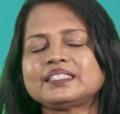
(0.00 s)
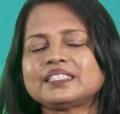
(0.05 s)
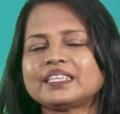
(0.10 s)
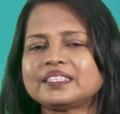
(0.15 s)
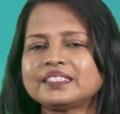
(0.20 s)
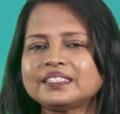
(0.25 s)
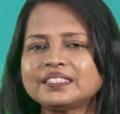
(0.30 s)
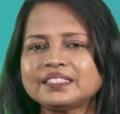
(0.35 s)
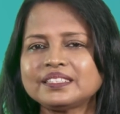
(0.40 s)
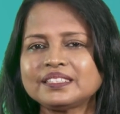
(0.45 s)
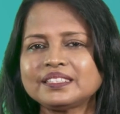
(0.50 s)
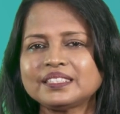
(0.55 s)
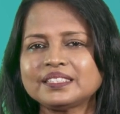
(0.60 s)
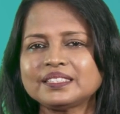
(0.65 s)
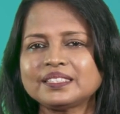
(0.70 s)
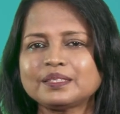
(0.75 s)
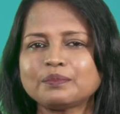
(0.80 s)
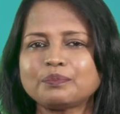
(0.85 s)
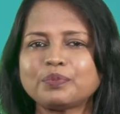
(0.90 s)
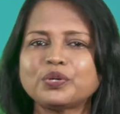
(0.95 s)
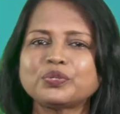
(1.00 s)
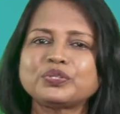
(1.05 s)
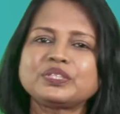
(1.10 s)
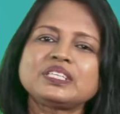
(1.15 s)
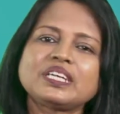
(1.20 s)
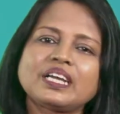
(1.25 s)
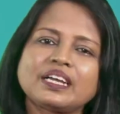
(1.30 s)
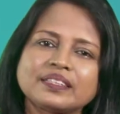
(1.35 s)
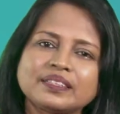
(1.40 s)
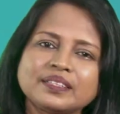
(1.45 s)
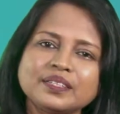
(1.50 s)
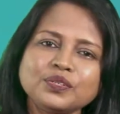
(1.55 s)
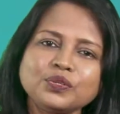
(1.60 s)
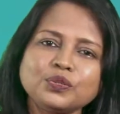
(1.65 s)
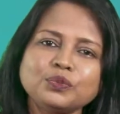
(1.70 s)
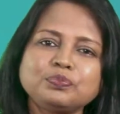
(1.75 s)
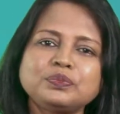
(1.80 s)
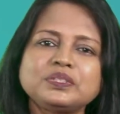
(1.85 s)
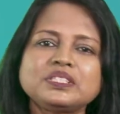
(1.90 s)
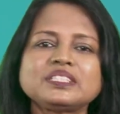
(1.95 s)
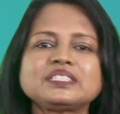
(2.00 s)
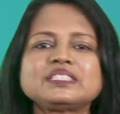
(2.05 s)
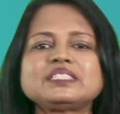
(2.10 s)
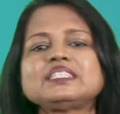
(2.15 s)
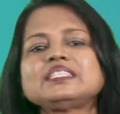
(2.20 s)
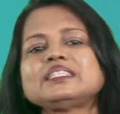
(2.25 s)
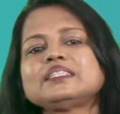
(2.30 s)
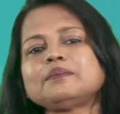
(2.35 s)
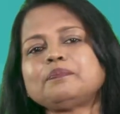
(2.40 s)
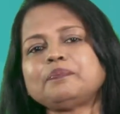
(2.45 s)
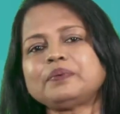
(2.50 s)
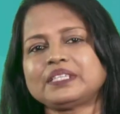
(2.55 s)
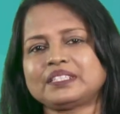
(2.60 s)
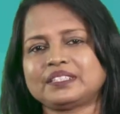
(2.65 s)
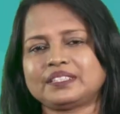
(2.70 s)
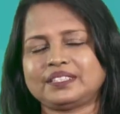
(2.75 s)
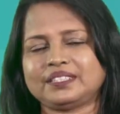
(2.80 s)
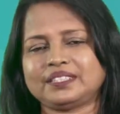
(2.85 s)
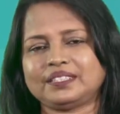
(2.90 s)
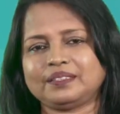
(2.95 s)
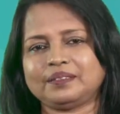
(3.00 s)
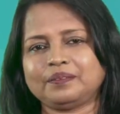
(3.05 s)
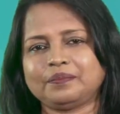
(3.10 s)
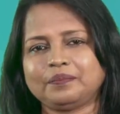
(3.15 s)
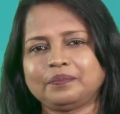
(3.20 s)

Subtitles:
sentences about the other objects in the picture.